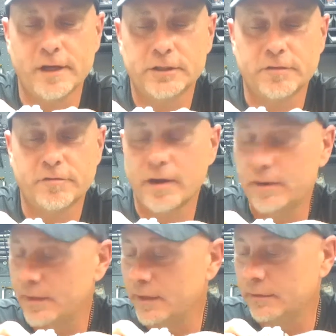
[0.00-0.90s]
I should
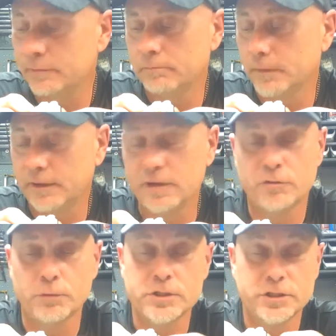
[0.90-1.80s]
say, then the key
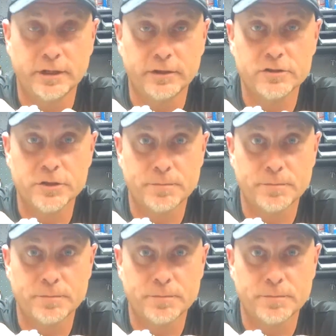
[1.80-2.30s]
switch to the ignition